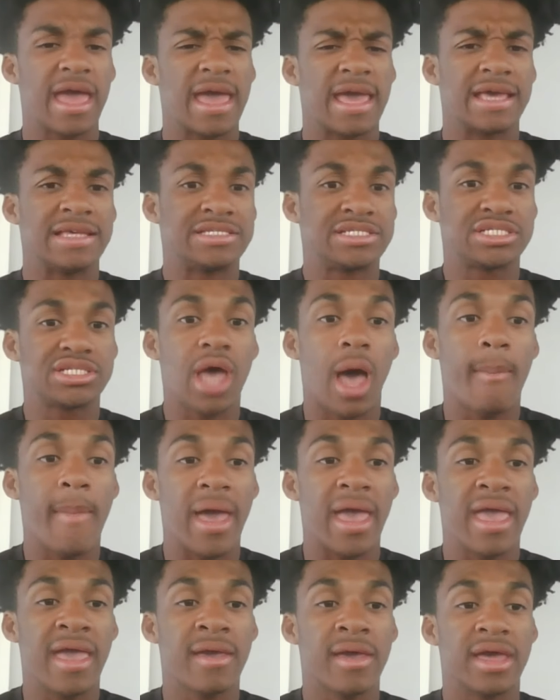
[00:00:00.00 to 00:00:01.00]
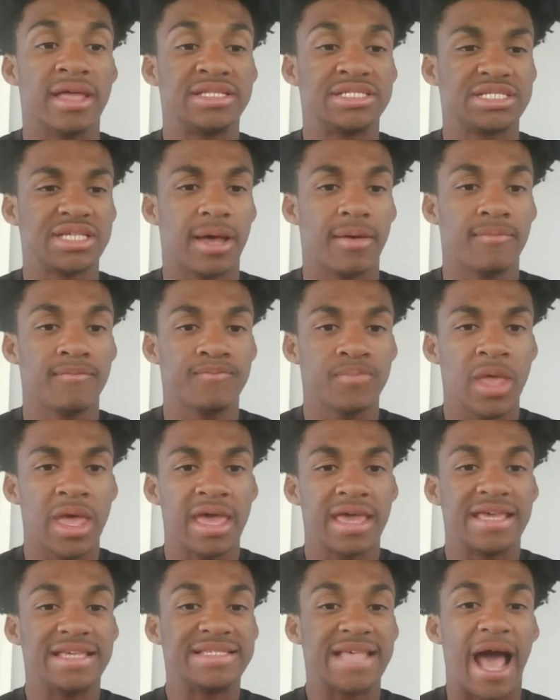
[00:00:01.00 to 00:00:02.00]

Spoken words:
He's